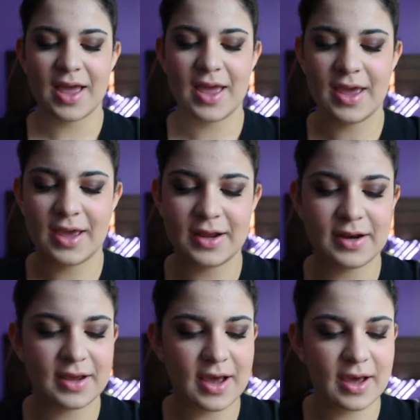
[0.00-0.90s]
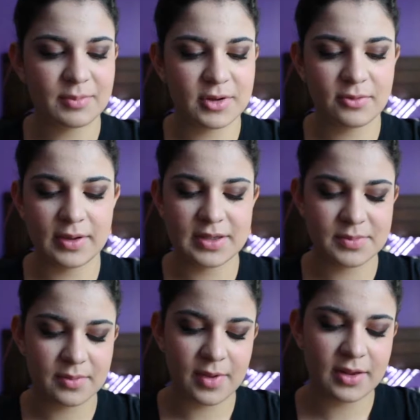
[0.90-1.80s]
and I'm gonna read some
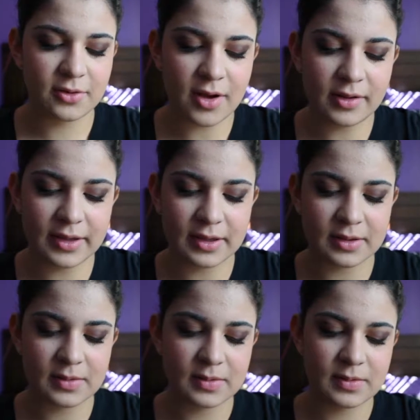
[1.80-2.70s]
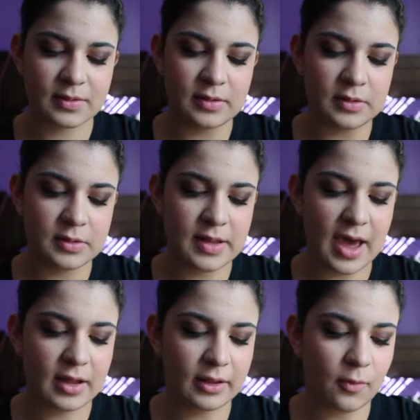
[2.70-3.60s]
of them, and they're not, like,
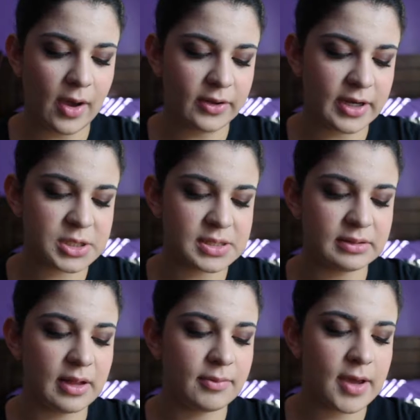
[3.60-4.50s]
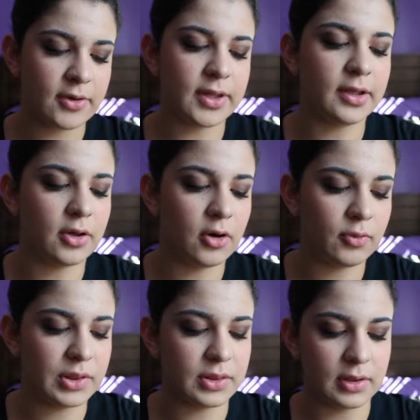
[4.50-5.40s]
that, like, wild. I just love how they go
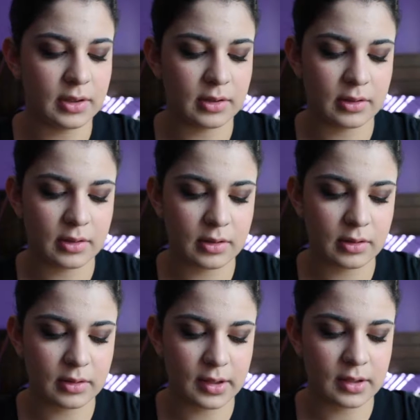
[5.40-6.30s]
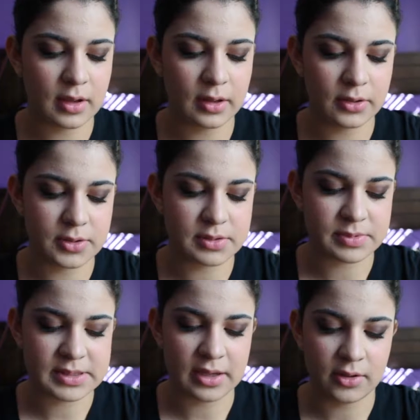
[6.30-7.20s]
with the, like, colors
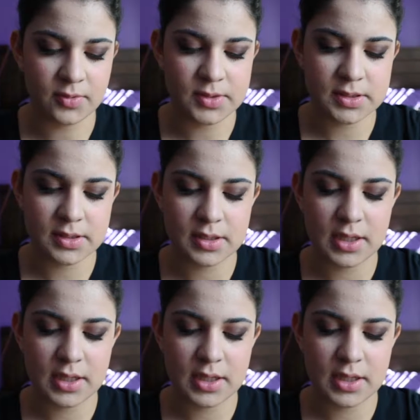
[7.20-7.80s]
themselves.